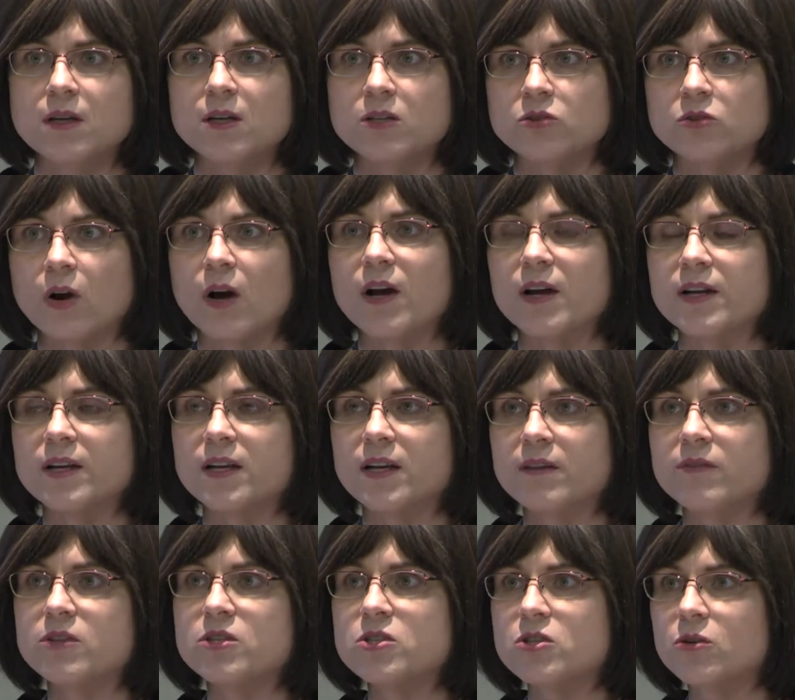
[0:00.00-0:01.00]
draw on to
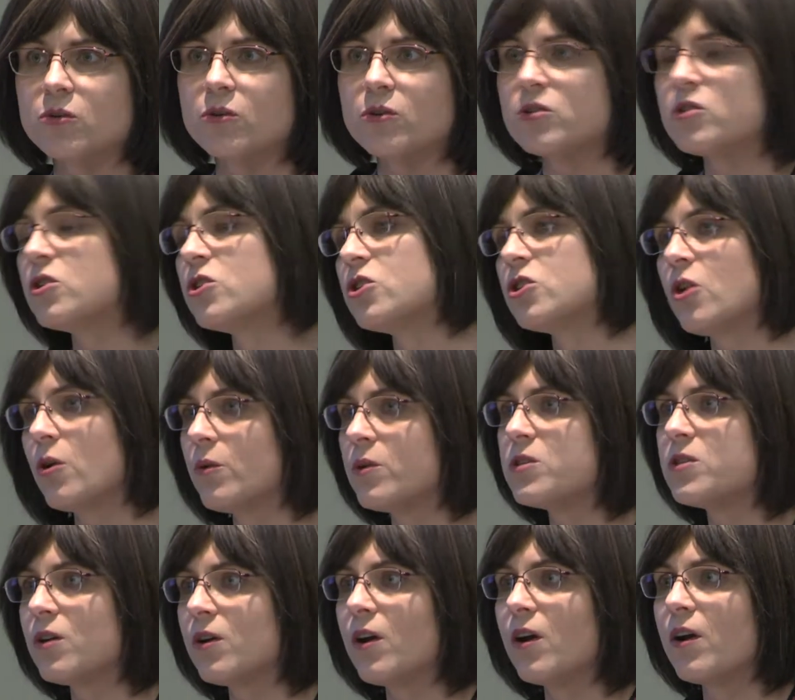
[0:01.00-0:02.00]
give us tours and show us
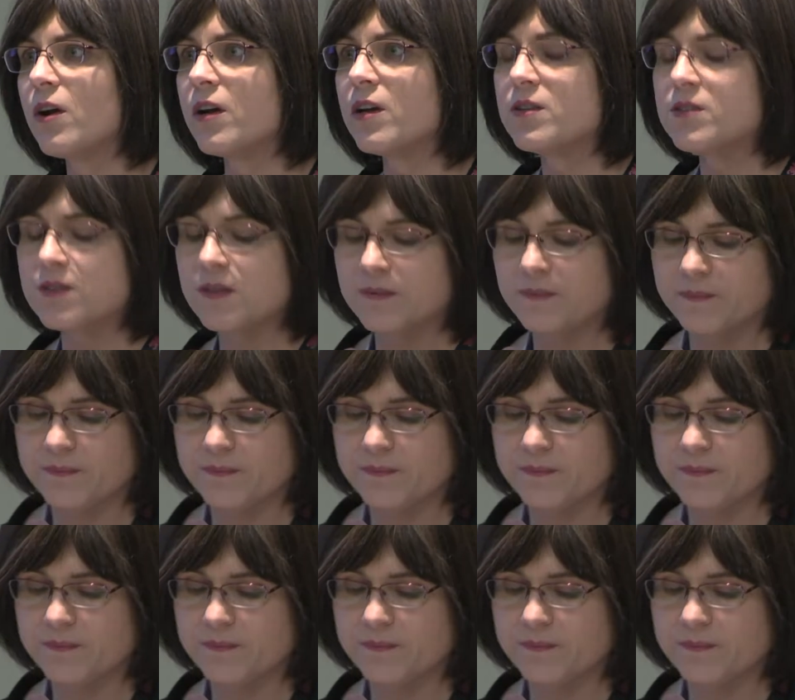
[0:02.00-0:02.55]
their areas.